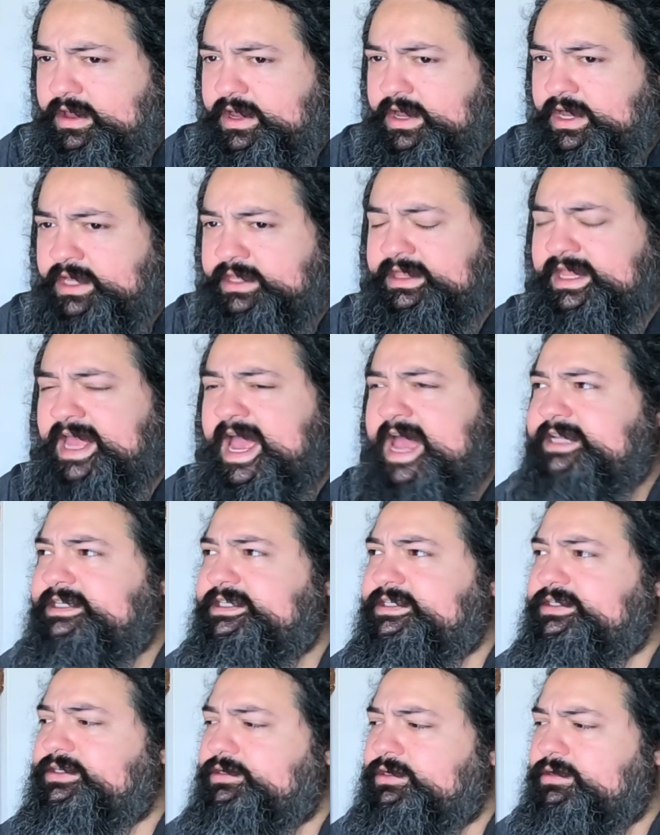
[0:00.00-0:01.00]

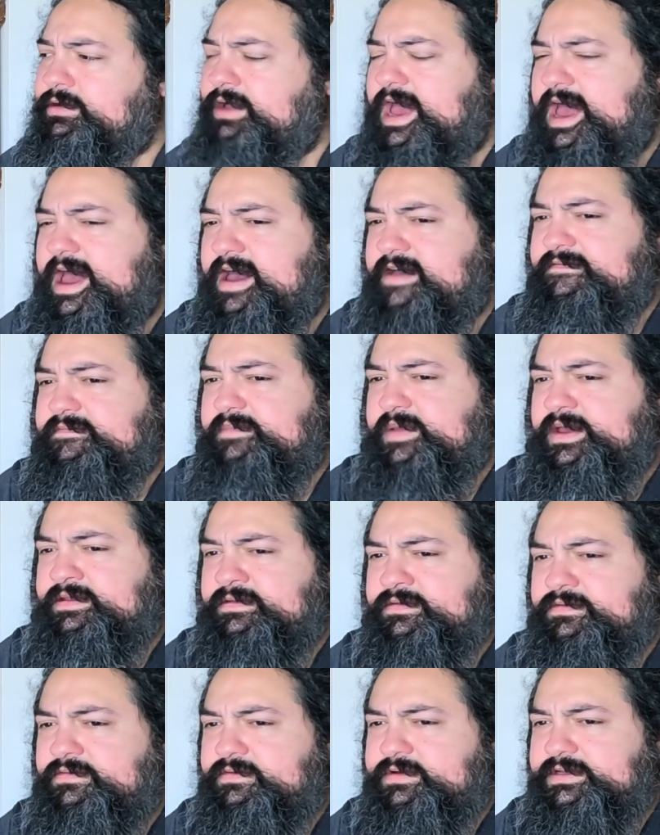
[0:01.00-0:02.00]
unless you have
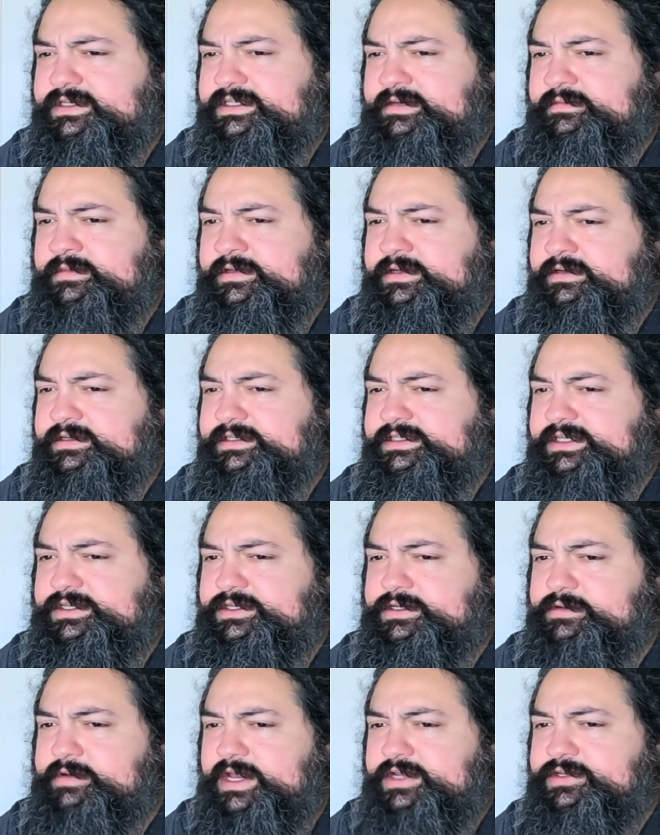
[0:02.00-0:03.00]
been through a similar
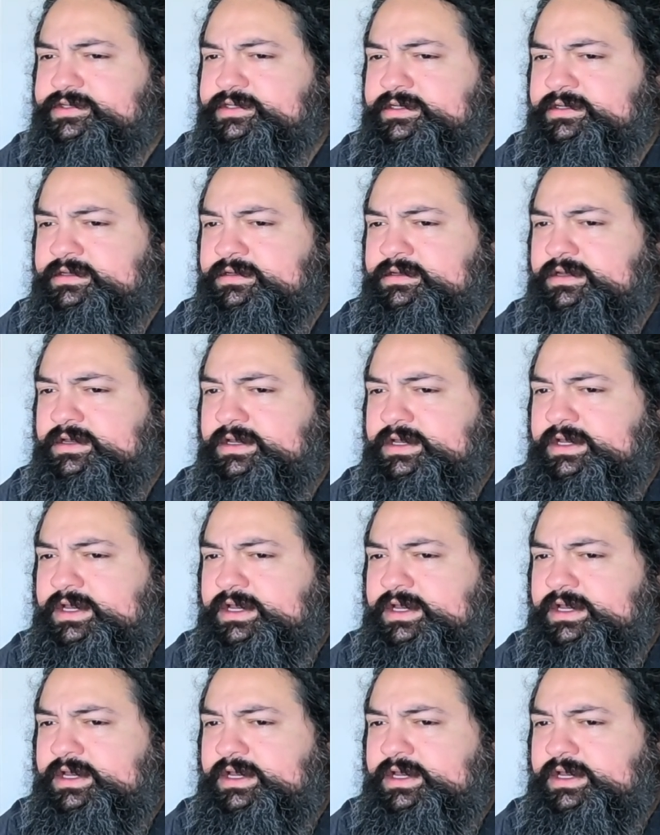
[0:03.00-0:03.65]
situation,